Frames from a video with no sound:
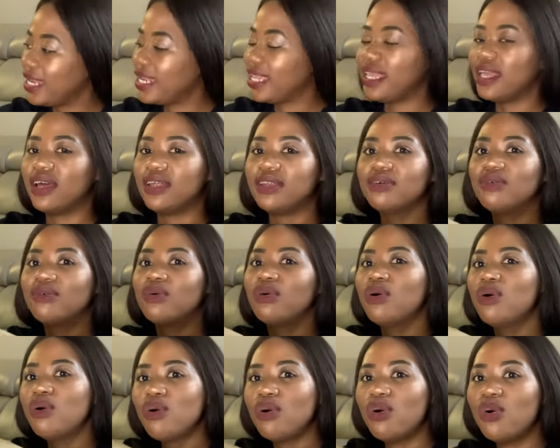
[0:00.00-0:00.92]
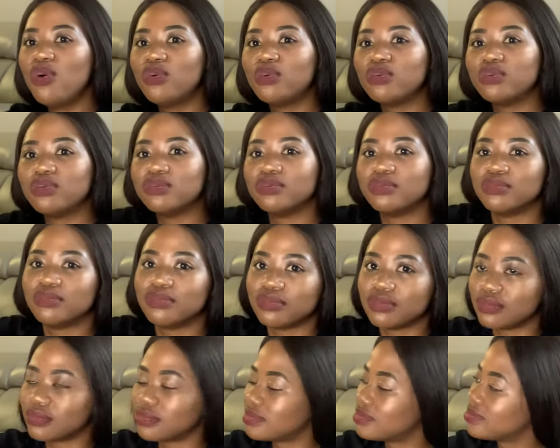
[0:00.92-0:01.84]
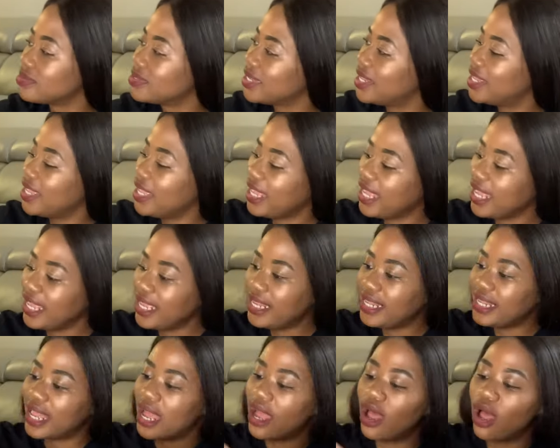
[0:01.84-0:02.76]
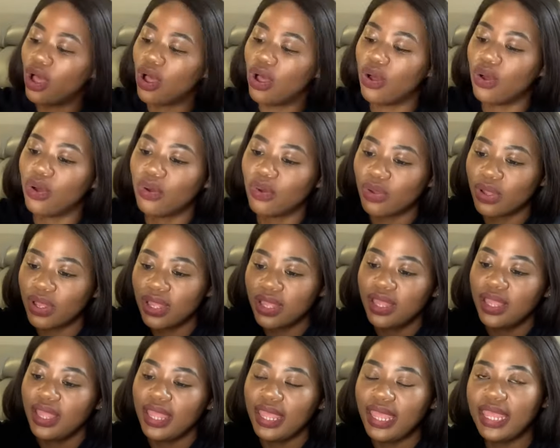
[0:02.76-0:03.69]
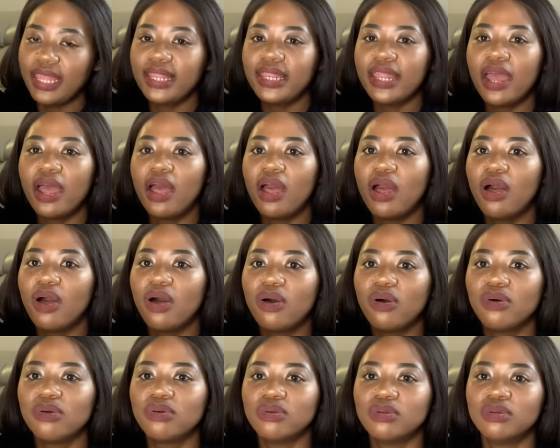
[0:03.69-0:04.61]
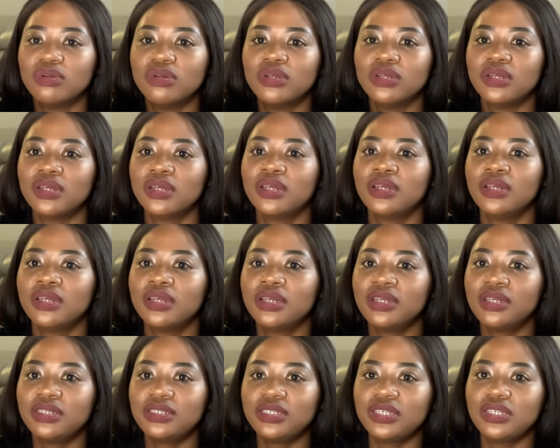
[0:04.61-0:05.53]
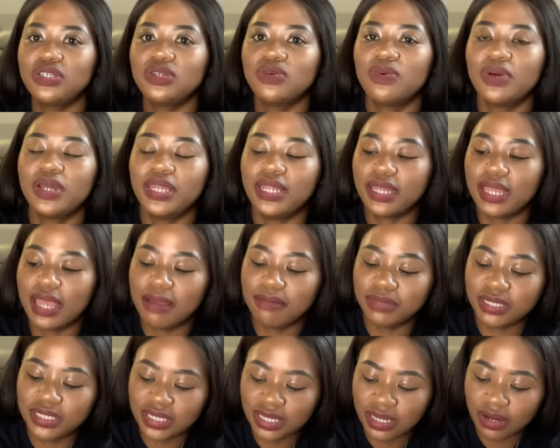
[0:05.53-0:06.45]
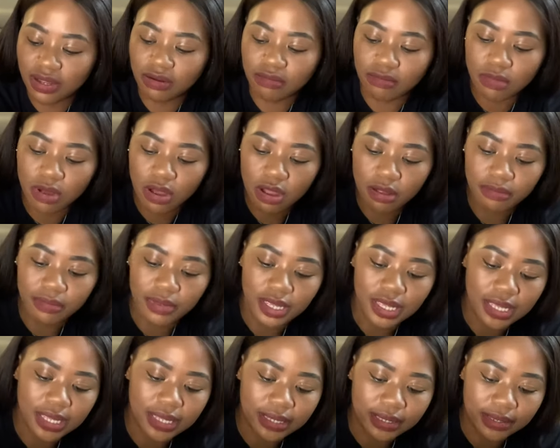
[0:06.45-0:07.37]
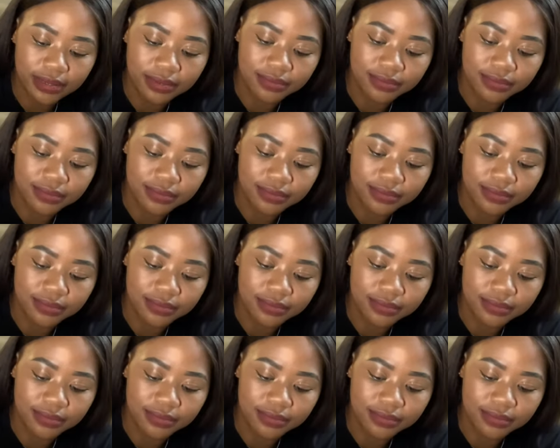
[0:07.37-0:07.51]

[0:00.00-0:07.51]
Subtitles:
Leon. Ooh. Hello. Hello. Do you want to come sit on mommy?